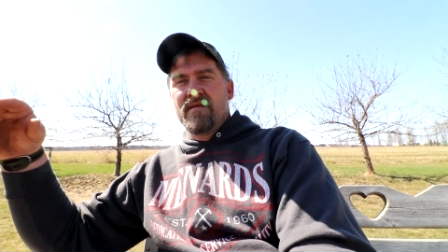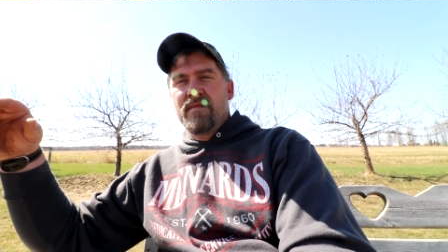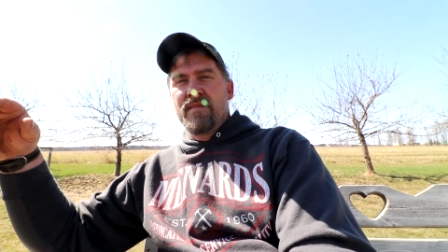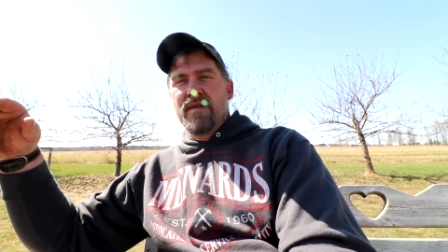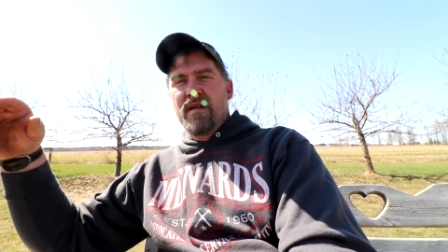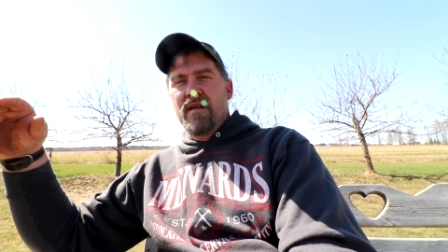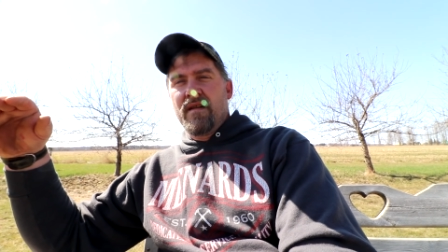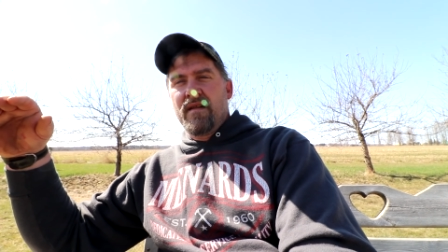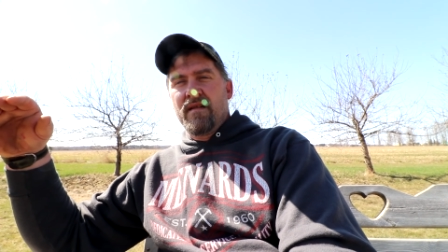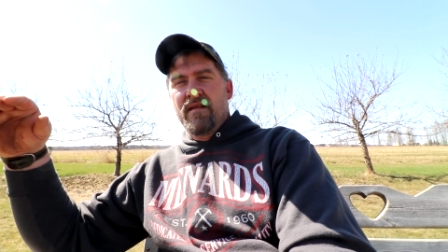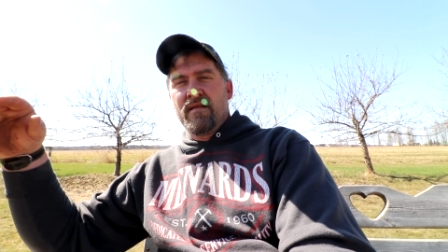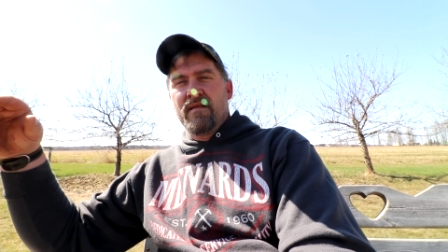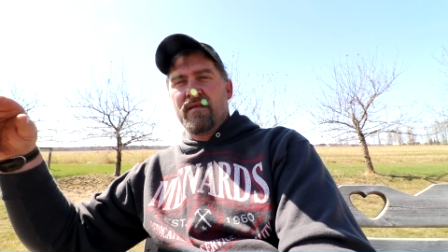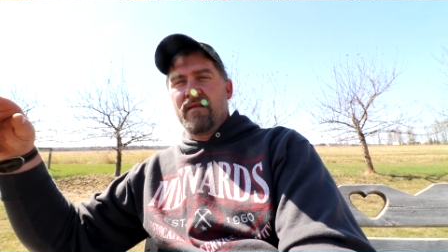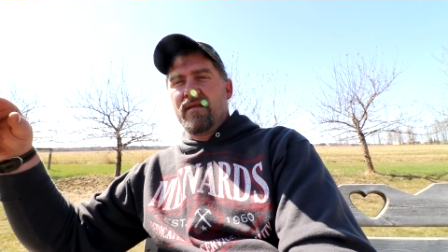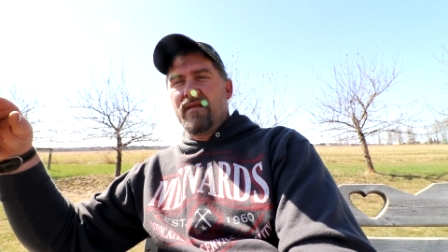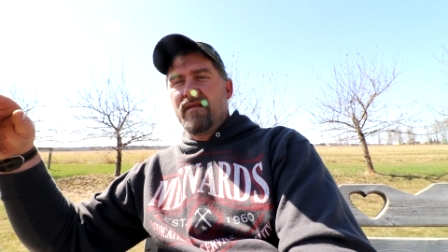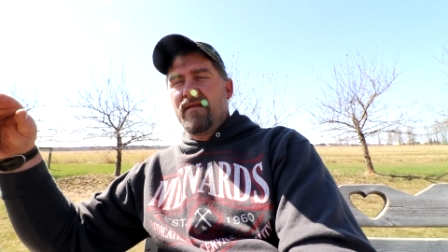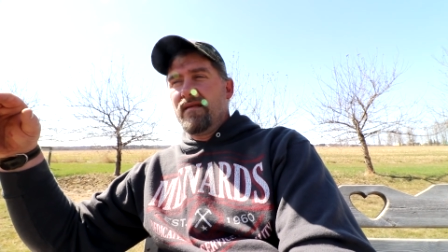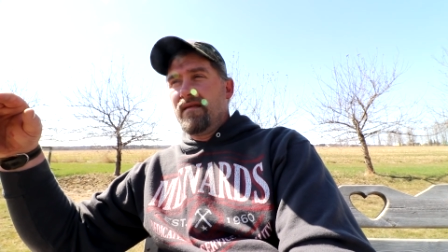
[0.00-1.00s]
to be
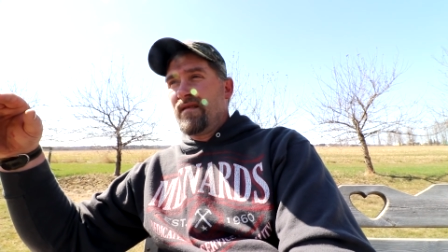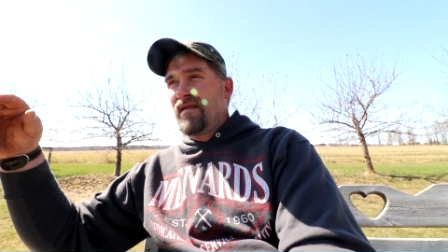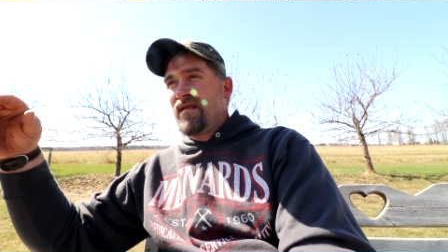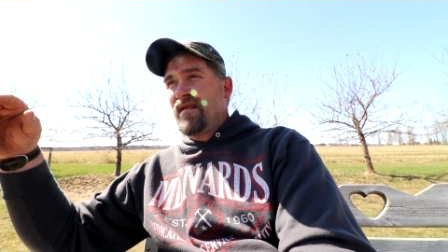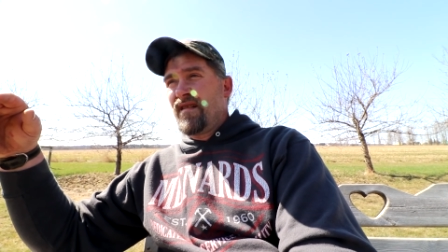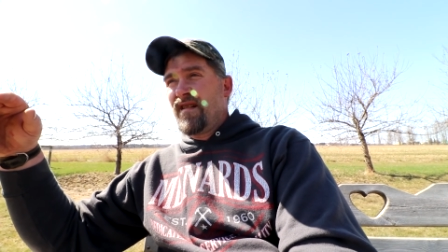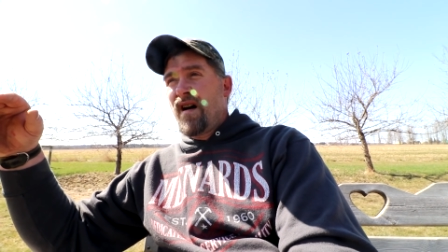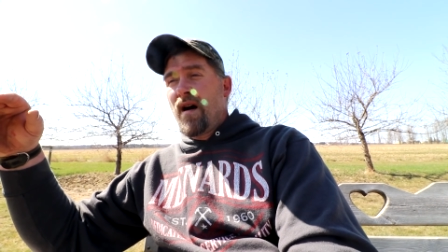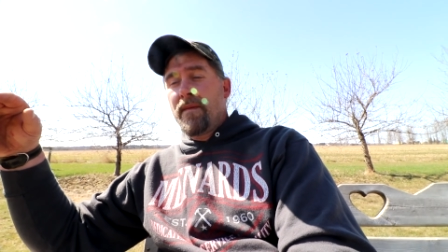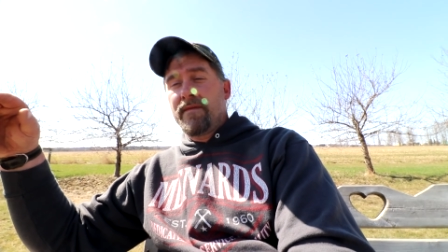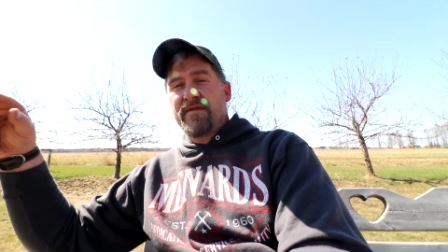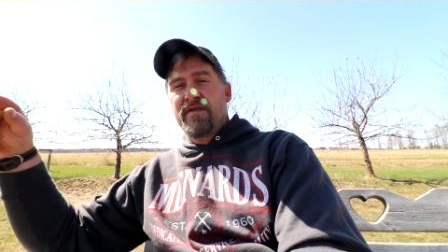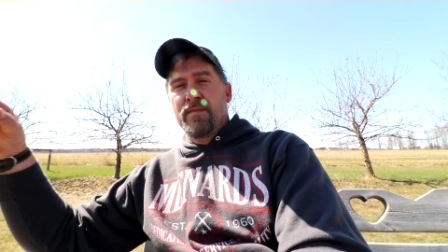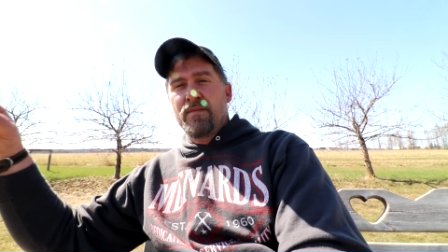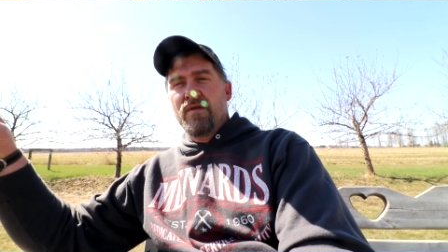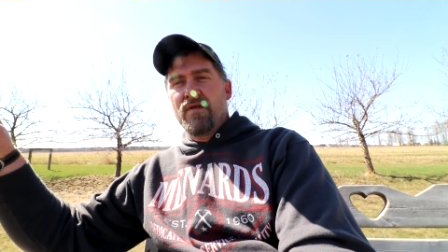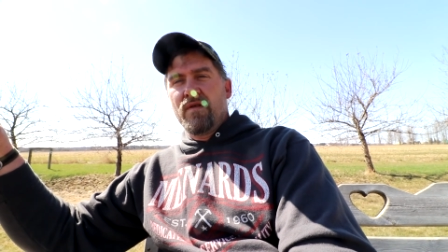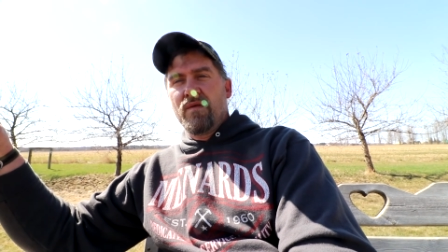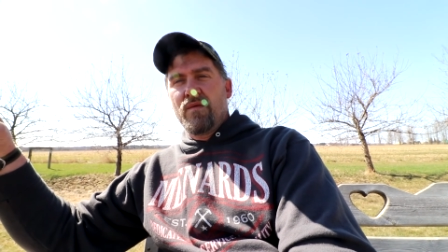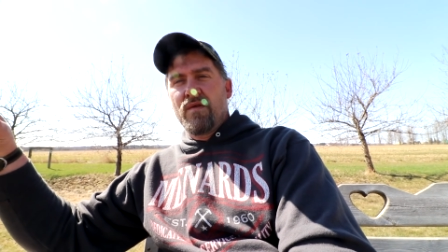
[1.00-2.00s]

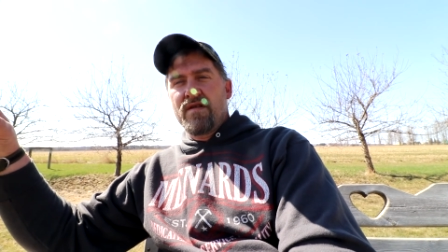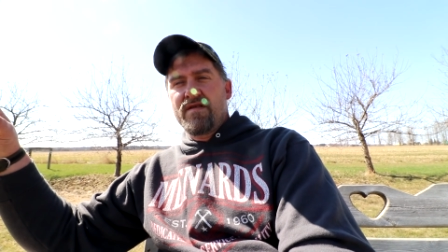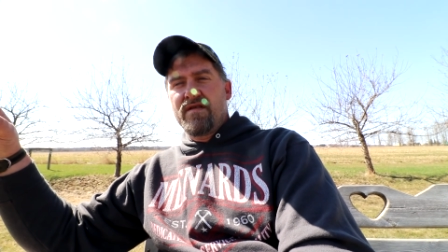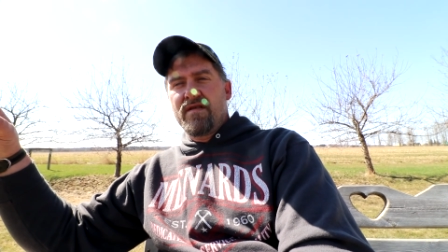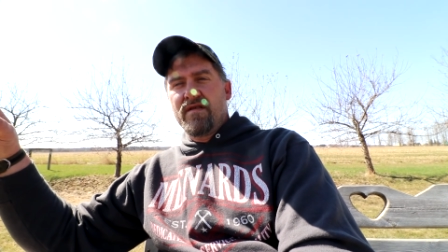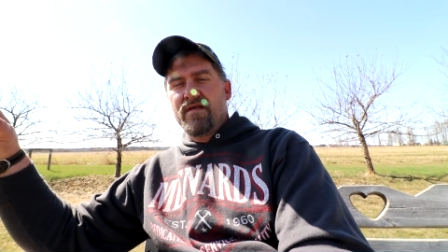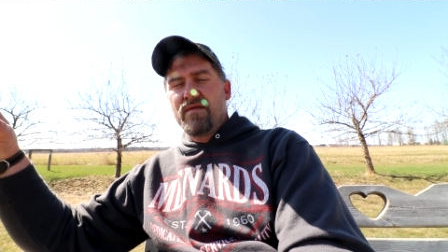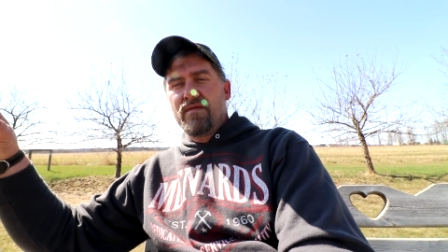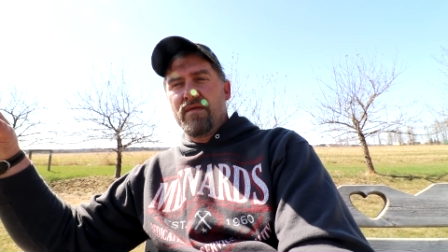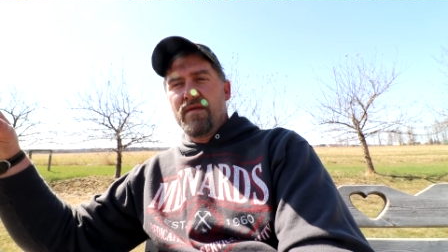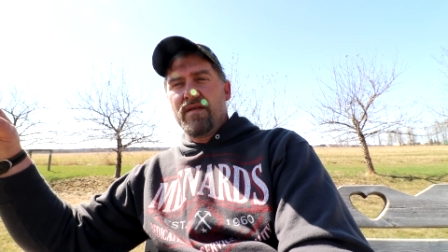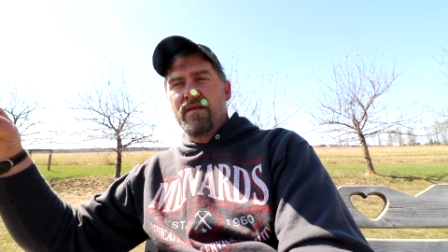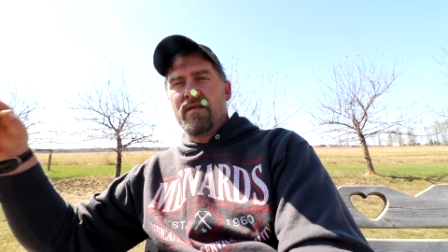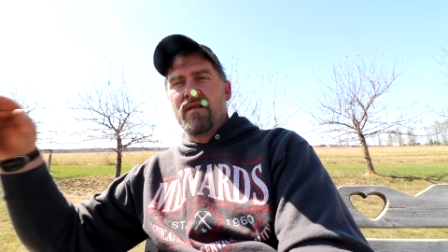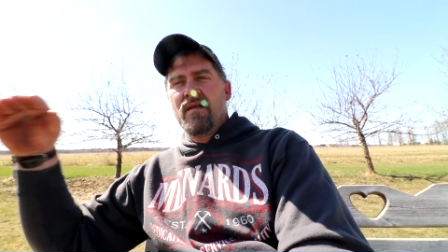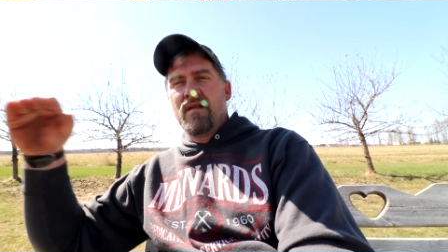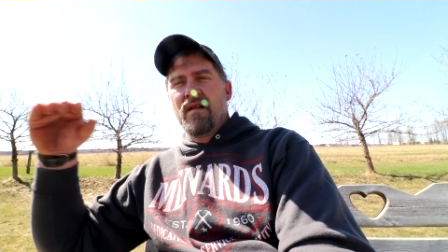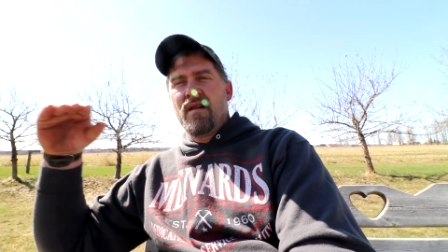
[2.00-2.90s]
comfortable to what you're doing.